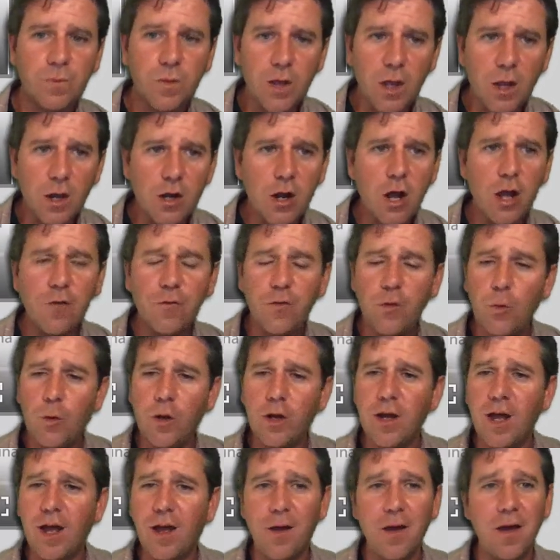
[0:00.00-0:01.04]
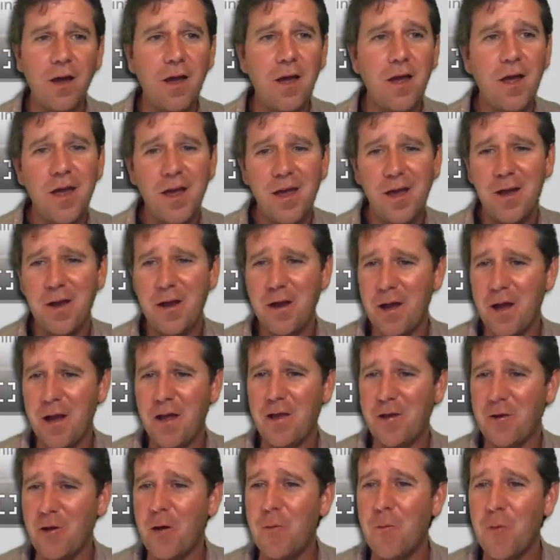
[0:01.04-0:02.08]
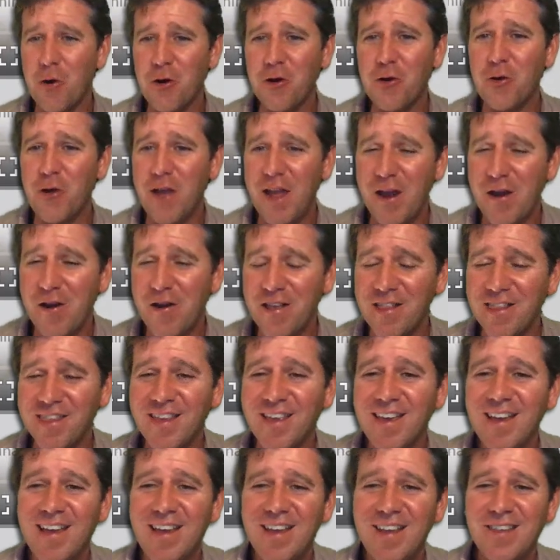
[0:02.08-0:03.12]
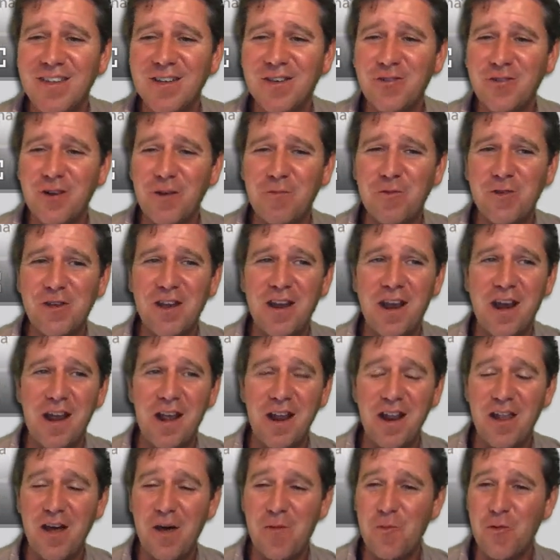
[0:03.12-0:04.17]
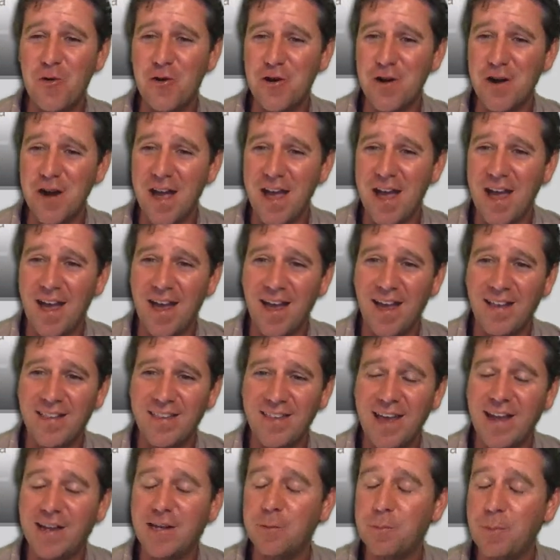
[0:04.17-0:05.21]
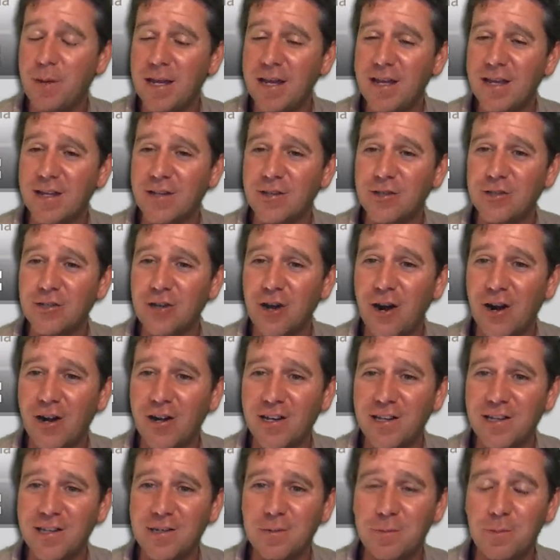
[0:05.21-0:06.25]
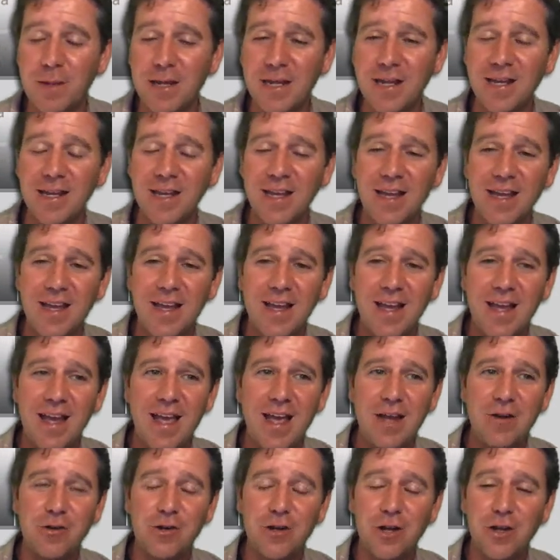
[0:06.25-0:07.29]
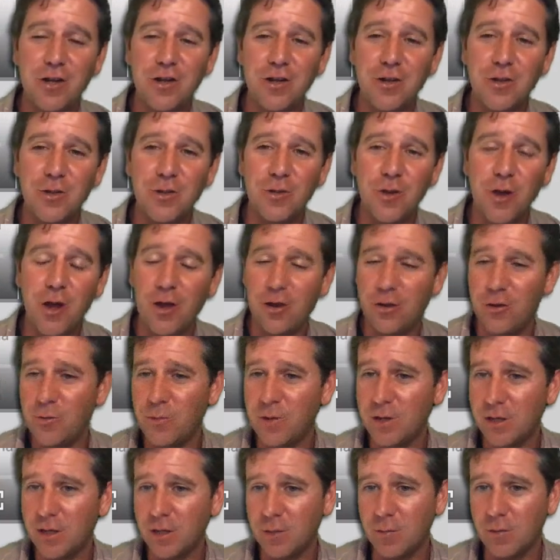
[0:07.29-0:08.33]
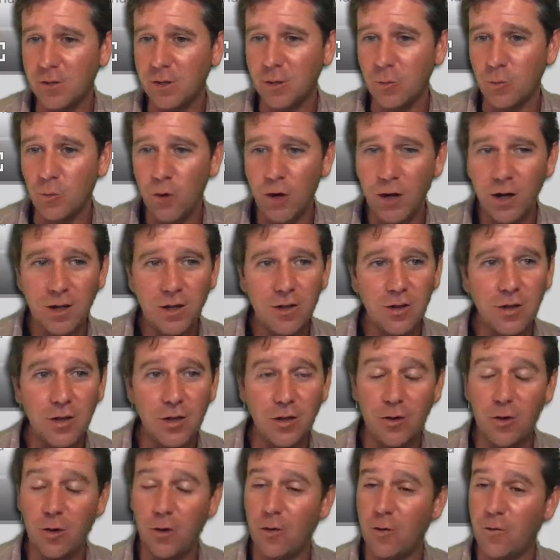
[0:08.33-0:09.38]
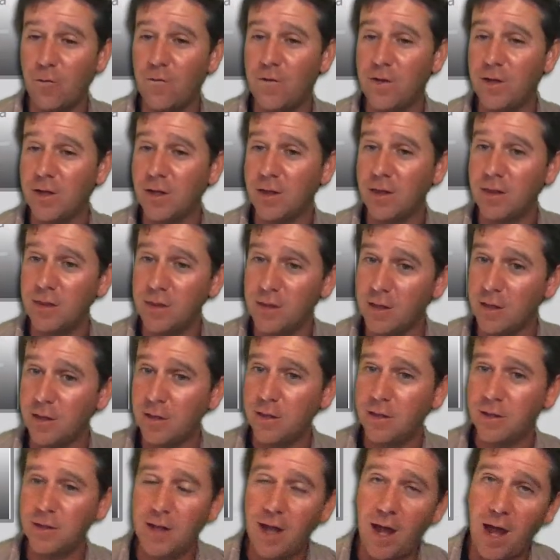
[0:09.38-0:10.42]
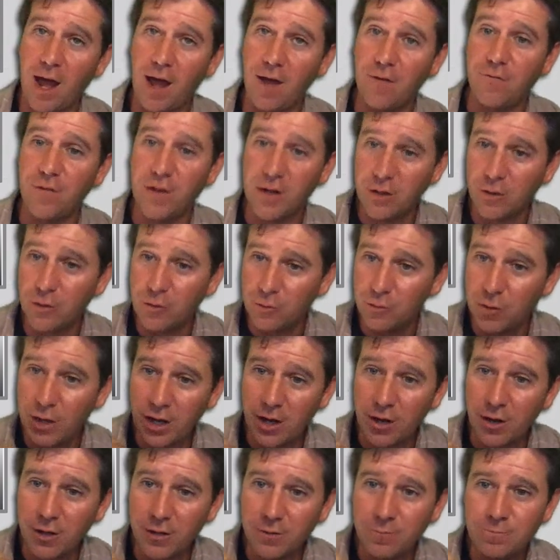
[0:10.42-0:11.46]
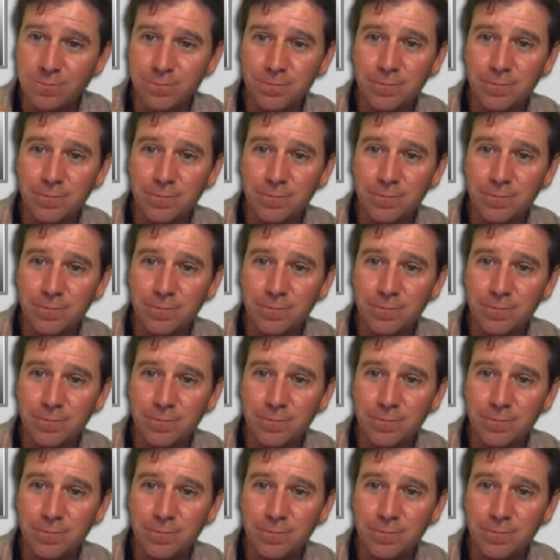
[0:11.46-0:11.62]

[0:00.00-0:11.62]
Now, if you want a more coherent description and a lot more tech speak and jargon speak introduction to how Illumina sequencing work, you can go visit this video here